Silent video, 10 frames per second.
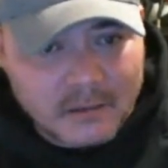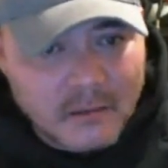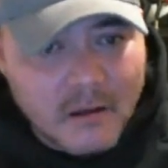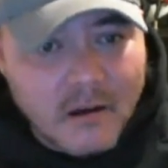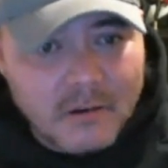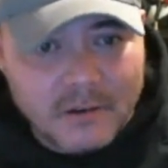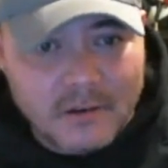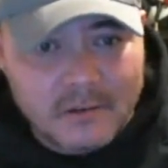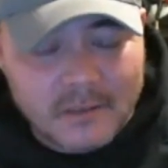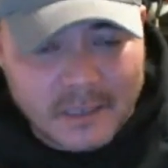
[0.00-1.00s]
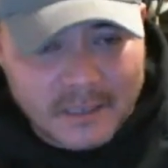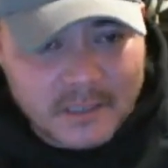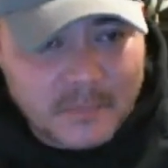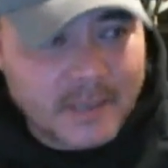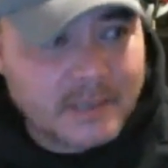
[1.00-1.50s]
And it took
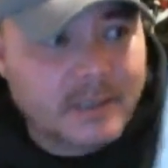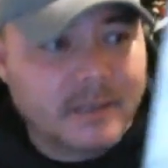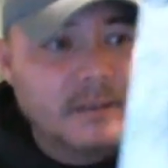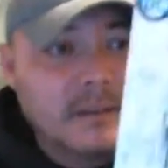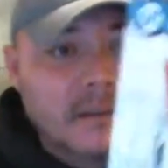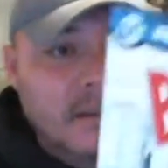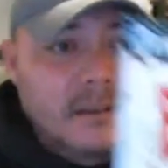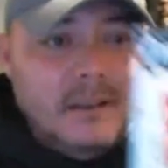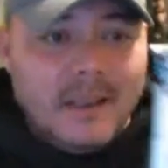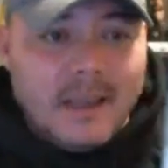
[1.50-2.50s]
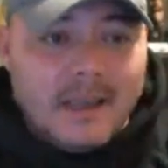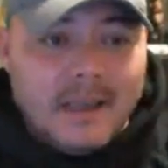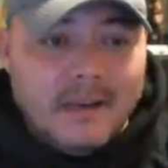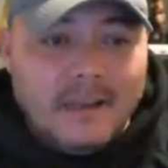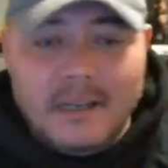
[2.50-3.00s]
longer than expected.
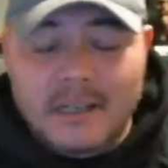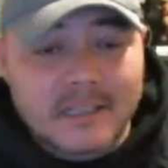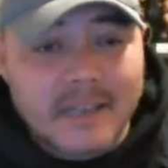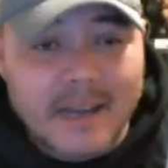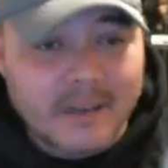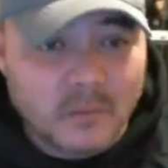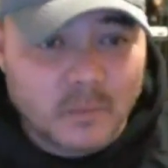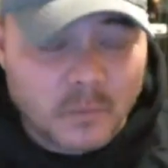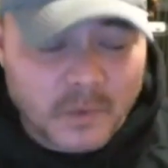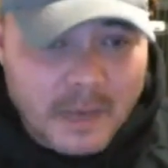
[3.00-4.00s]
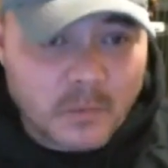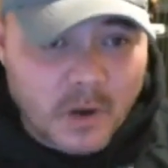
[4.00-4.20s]
And it is not